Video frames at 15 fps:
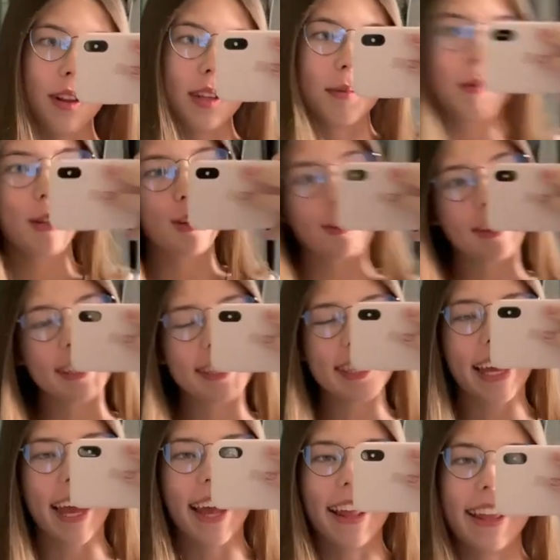the minerals
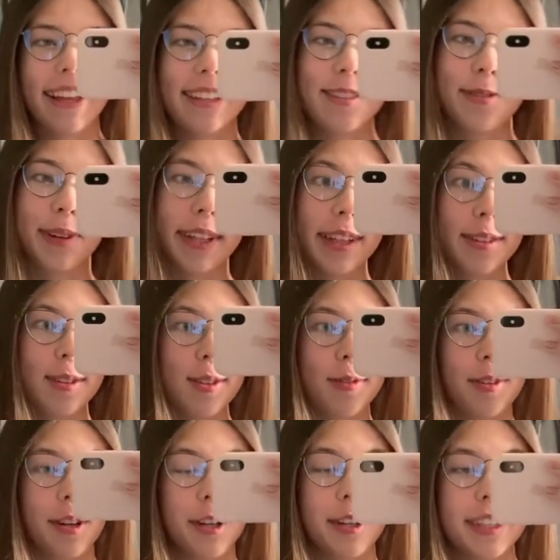and it's really good
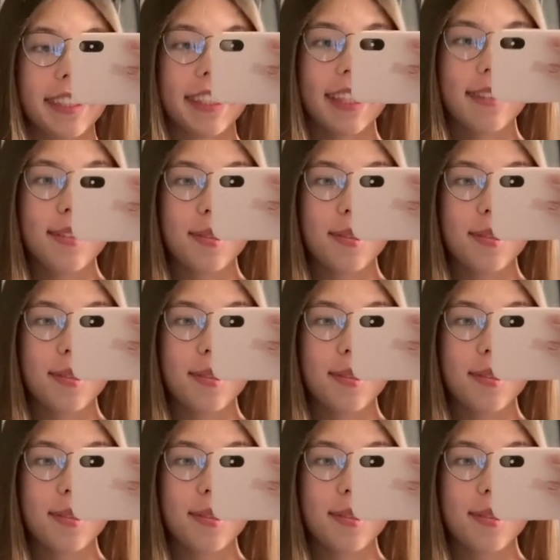for your skin,